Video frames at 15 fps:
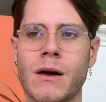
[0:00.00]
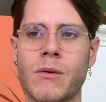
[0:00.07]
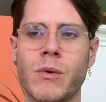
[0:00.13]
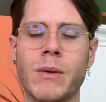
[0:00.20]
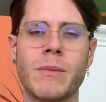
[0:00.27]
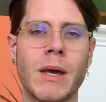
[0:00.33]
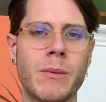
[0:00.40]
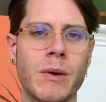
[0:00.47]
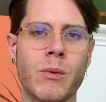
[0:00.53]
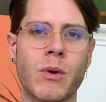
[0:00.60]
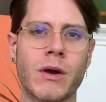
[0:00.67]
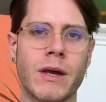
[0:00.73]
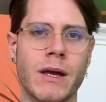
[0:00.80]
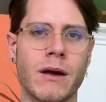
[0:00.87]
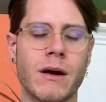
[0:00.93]
we may be
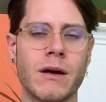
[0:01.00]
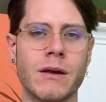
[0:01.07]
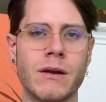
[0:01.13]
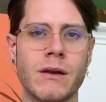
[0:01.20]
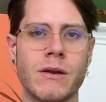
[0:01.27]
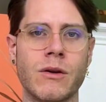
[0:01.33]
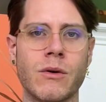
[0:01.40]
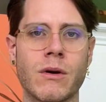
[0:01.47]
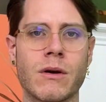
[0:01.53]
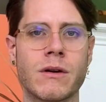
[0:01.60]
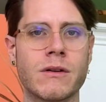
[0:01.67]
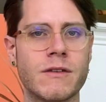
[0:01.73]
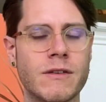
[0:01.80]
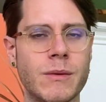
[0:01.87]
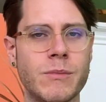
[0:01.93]
working on your
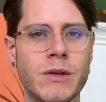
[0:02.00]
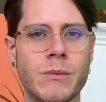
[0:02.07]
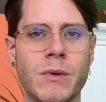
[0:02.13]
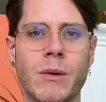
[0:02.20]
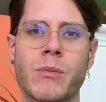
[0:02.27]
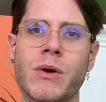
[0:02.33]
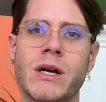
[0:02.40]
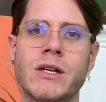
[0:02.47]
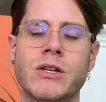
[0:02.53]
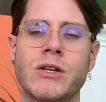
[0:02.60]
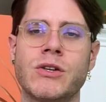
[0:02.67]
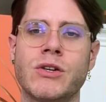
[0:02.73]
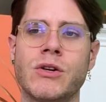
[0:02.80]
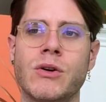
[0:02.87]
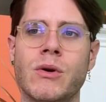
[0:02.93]
symptom, your branch
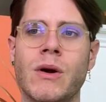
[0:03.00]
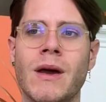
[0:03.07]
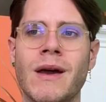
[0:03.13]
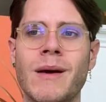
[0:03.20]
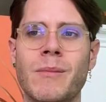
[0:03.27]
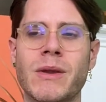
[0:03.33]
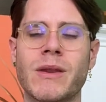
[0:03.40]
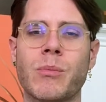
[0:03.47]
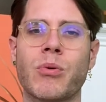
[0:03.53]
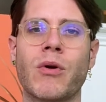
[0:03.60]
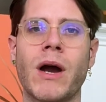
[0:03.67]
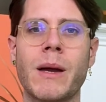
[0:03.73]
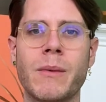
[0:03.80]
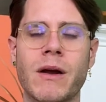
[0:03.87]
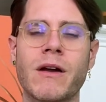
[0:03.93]
issue, but the
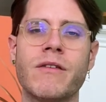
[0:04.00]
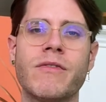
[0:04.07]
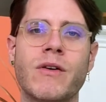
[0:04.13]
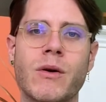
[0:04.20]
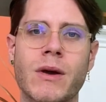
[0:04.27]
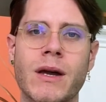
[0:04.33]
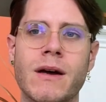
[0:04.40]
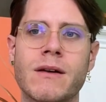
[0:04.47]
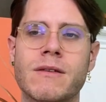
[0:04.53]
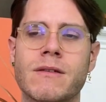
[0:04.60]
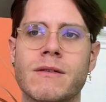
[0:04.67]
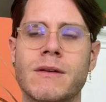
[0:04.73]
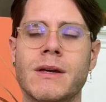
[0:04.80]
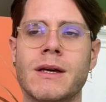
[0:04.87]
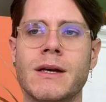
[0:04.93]
primary
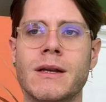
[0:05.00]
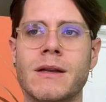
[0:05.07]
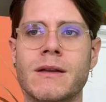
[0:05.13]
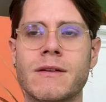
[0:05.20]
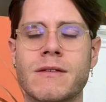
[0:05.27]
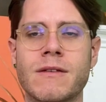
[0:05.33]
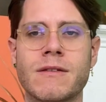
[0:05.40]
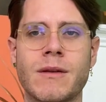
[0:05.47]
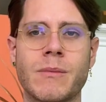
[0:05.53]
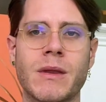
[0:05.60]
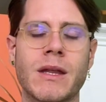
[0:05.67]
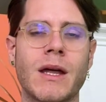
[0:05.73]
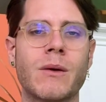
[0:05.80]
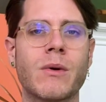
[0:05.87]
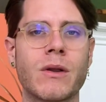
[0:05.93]
focus, and this is
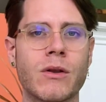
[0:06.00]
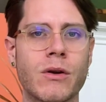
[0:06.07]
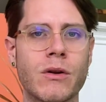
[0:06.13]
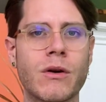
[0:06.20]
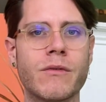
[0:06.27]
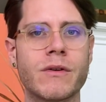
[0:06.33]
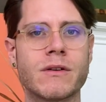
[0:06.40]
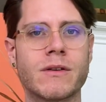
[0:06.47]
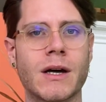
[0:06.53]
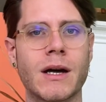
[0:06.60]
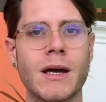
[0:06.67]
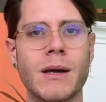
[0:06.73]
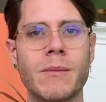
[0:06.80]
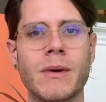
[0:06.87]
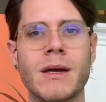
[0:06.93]
something that we learn over
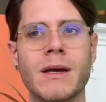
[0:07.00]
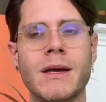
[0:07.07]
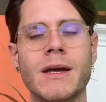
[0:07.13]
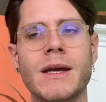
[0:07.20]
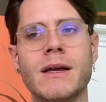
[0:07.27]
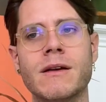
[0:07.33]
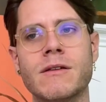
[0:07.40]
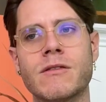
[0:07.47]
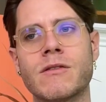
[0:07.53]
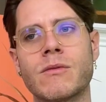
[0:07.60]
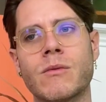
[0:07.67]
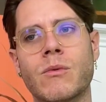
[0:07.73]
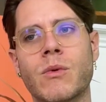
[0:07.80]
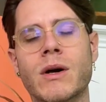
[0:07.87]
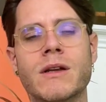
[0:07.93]
time, is
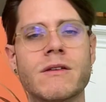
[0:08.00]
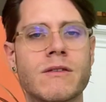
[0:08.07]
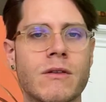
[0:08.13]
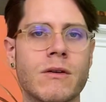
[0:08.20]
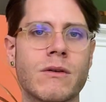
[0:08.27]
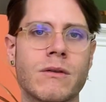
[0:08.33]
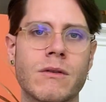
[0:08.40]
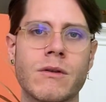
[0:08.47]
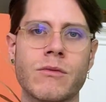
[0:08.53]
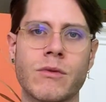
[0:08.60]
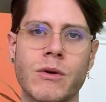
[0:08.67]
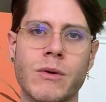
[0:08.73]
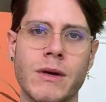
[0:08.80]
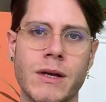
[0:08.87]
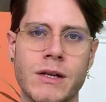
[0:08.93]
what is the
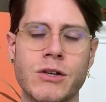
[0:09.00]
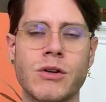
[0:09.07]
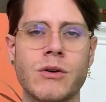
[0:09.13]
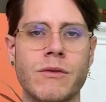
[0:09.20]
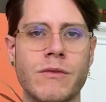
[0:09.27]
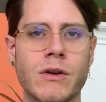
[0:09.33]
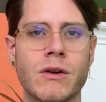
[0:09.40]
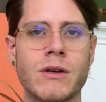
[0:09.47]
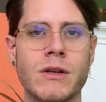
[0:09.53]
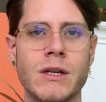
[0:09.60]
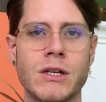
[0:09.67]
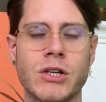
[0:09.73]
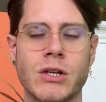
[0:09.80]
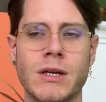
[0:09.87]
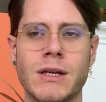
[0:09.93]
root issue of your
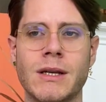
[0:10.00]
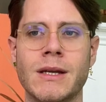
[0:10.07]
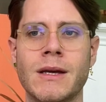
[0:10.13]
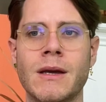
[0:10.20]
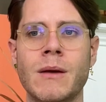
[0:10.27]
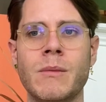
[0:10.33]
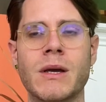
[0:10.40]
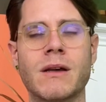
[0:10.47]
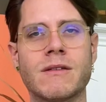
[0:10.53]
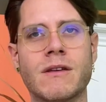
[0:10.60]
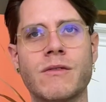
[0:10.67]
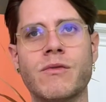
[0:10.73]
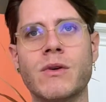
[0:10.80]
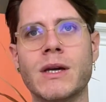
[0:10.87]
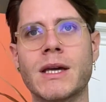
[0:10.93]
condition. Because
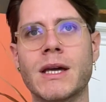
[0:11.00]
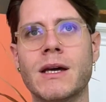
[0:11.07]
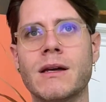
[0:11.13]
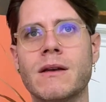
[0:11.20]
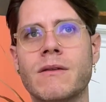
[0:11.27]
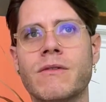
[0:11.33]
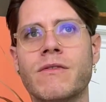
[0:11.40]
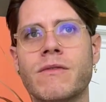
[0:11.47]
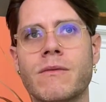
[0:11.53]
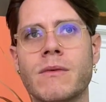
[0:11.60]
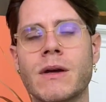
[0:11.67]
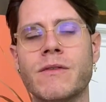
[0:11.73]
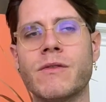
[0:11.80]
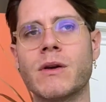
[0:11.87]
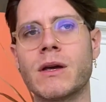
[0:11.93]
if we can
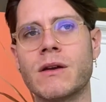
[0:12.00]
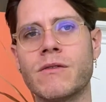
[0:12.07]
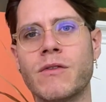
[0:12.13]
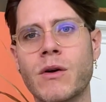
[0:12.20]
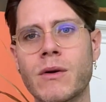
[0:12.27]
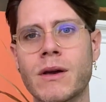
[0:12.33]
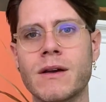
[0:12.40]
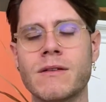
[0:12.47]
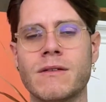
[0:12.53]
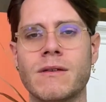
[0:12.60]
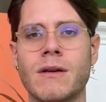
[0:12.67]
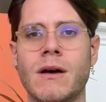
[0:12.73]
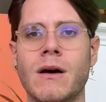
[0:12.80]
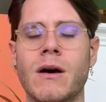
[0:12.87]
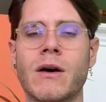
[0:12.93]
focus
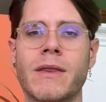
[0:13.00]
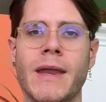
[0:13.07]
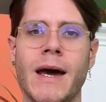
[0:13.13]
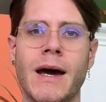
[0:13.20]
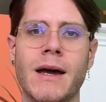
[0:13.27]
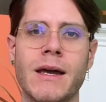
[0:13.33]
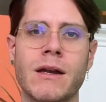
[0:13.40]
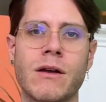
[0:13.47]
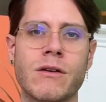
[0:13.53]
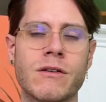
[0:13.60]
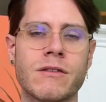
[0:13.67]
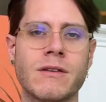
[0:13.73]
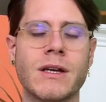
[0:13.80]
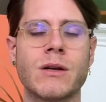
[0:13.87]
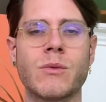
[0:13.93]
on that and
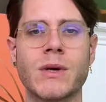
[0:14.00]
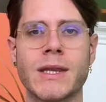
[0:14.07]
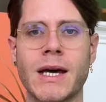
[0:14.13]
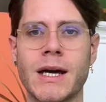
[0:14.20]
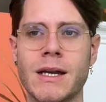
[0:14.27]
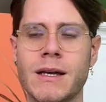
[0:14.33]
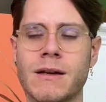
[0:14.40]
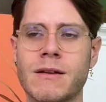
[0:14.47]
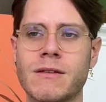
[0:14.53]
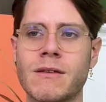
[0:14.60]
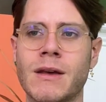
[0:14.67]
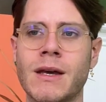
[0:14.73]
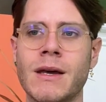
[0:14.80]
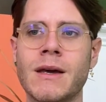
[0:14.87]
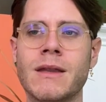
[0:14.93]
understand what that is,
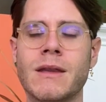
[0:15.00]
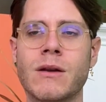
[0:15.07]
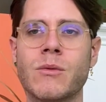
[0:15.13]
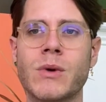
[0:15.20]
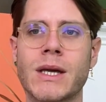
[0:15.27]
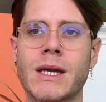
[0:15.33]
then we